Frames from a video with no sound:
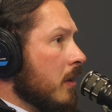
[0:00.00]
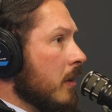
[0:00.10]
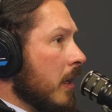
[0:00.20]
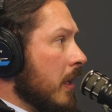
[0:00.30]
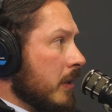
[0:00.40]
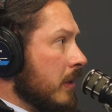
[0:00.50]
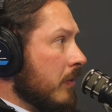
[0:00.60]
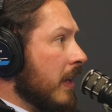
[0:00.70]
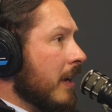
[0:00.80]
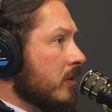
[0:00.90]
they
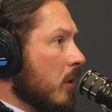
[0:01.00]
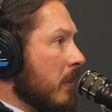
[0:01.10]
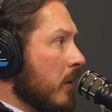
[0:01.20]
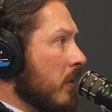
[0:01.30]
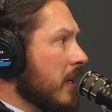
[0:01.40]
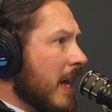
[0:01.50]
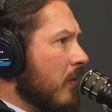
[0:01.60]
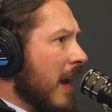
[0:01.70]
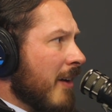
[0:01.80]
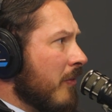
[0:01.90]
flat out told me, we
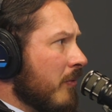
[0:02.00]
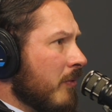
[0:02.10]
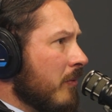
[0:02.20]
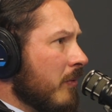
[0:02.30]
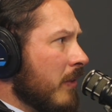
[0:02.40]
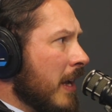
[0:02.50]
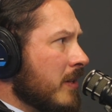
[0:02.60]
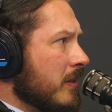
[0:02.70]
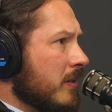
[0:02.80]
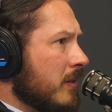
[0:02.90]
never have
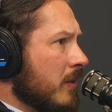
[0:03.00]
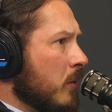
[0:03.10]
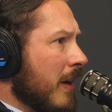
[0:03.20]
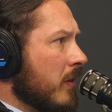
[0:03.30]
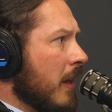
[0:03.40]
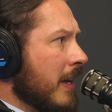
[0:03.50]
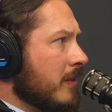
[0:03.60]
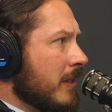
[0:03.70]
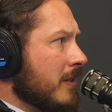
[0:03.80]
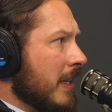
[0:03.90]
agents who have
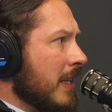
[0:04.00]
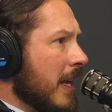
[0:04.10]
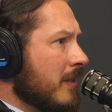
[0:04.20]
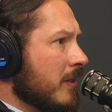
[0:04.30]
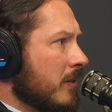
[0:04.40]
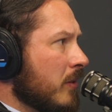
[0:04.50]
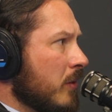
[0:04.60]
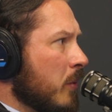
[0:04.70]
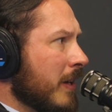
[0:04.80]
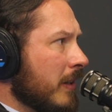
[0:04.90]
clients that say yes as
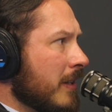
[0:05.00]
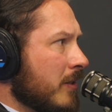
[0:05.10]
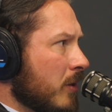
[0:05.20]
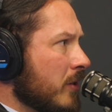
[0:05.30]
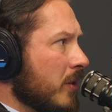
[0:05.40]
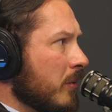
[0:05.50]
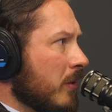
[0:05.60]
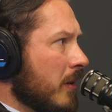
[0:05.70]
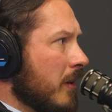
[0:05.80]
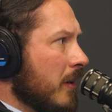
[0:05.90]
quickly as yours
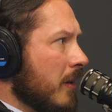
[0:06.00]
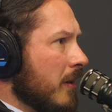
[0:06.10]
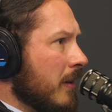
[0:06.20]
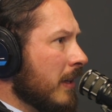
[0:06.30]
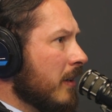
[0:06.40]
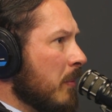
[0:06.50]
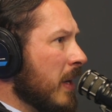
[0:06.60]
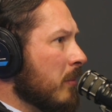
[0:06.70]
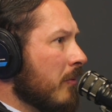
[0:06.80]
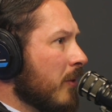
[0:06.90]
do. They literally
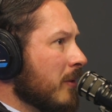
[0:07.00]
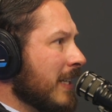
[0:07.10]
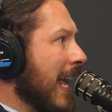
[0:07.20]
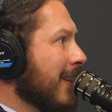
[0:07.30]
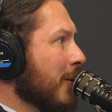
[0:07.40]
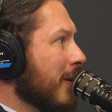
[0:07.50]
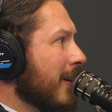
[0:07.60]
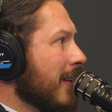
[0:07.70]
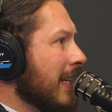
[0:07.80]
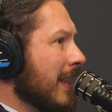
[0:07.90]
pick up the phone and say, hey,
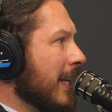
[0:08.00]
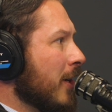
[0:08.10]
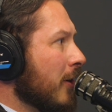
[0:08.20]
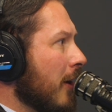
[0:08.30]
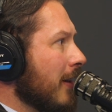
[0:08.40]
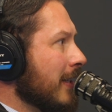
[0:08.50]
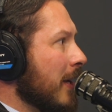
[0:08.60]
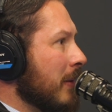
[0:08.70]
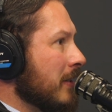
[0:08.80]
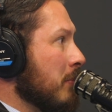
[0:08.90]
Luke, and they think you're calling
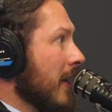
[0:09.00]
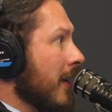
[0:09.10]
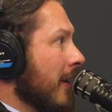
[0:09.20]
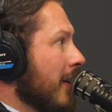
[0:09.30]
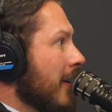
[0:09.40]
them and it's me.